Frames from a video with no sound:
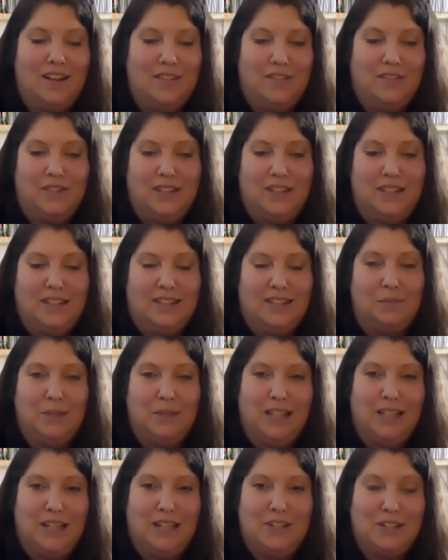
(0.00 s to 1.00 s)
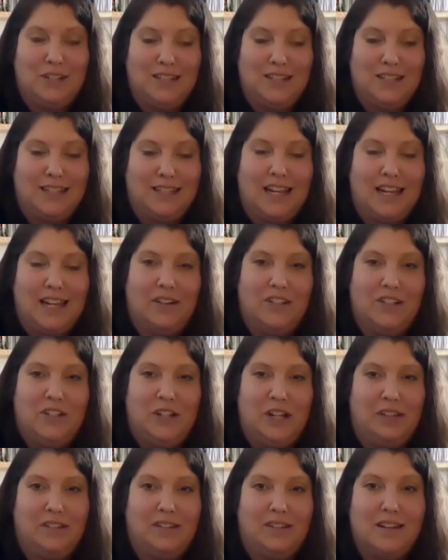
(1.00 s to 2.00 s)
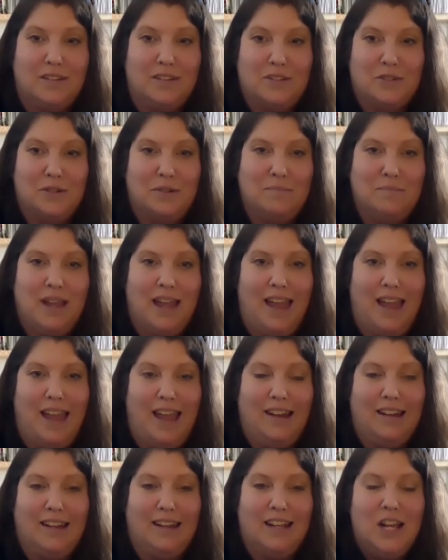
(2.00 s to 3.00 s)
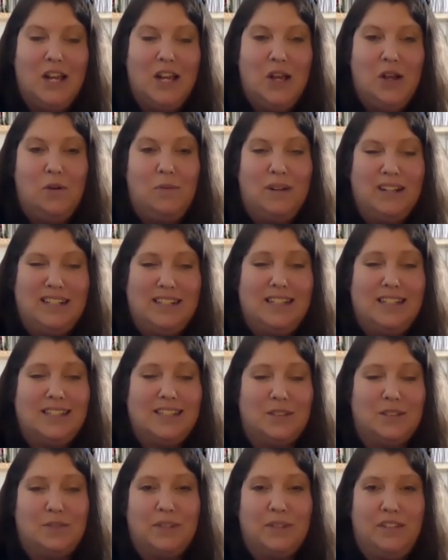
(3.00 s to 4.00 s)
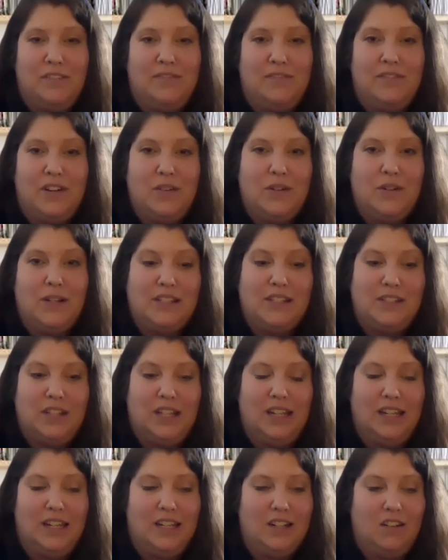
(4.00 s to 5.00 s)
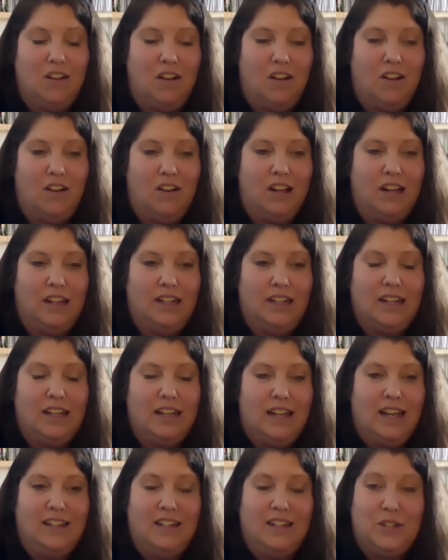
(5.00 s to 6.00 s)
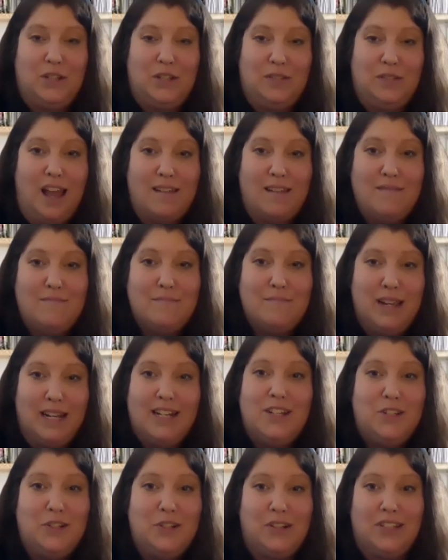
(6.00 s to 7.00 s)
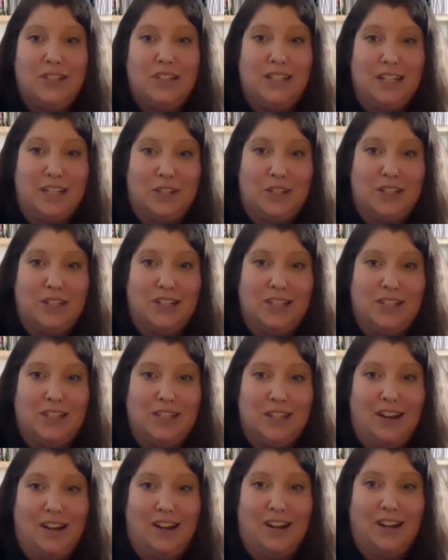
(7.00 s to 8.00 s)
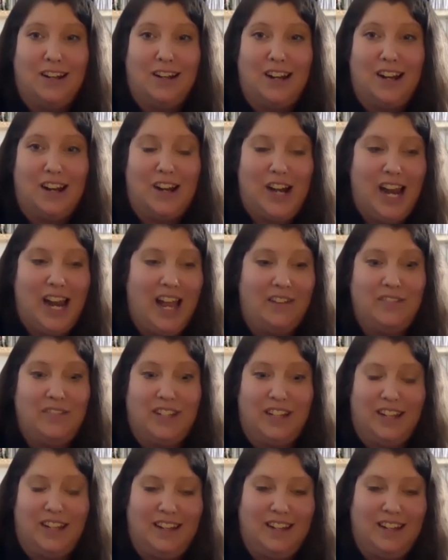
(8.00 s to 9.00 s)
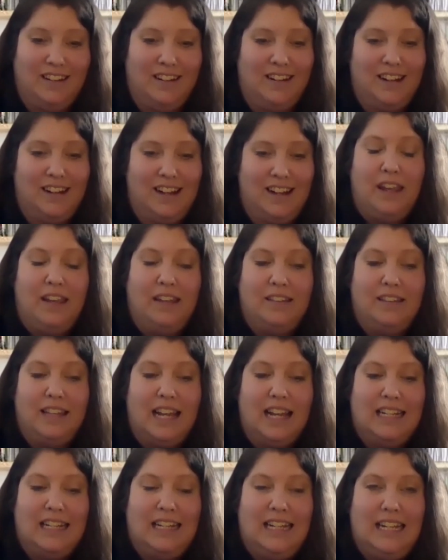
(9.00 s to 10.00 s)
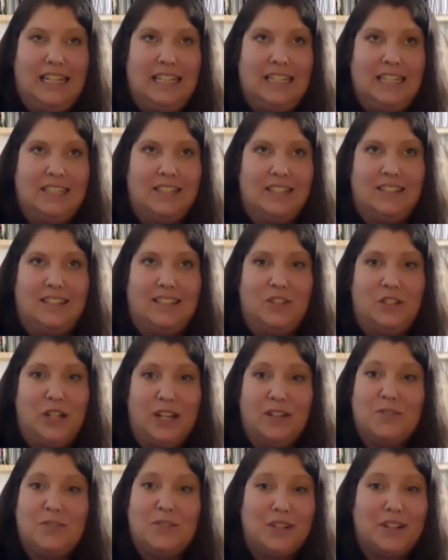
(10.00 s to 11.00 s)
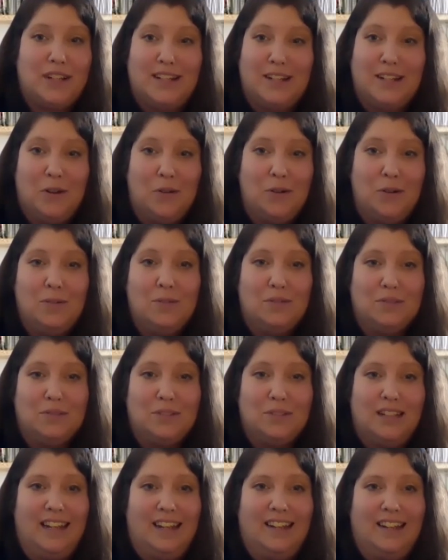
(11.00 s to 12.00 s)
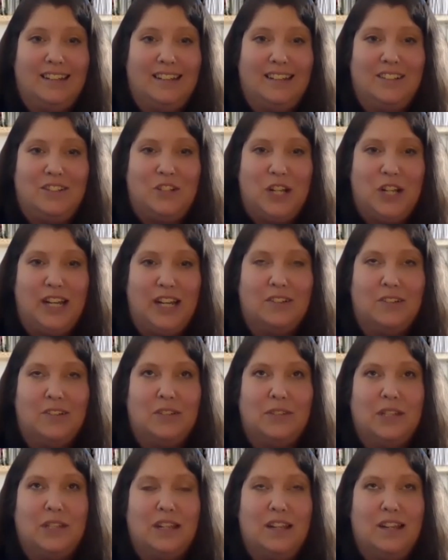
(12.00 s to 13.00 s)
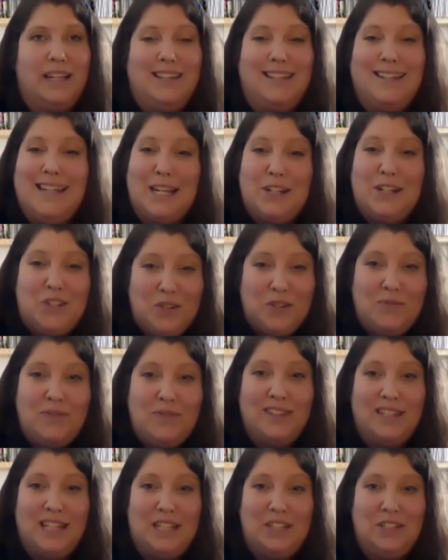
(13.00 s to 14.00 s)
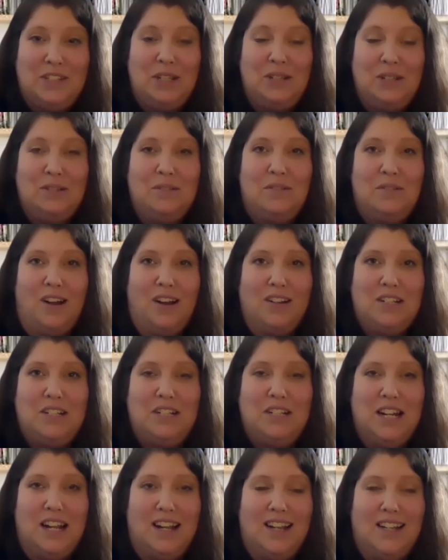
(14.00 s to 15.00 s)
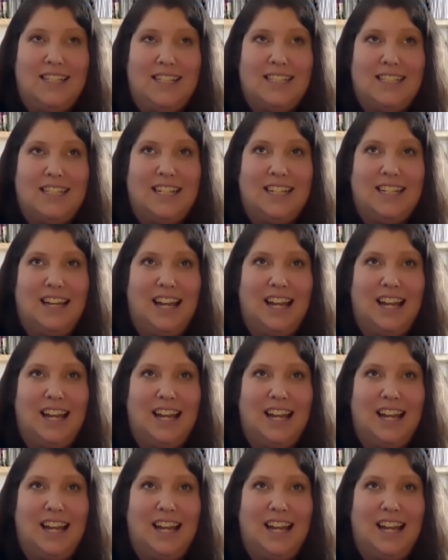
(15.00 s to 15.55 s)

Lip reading: of the simulation is the County Jail Conundrum, and what it does is really focus in on an issue that many jurisdictions are having here, and that is the jails are getting old, and jails, by the nature of what they do, are not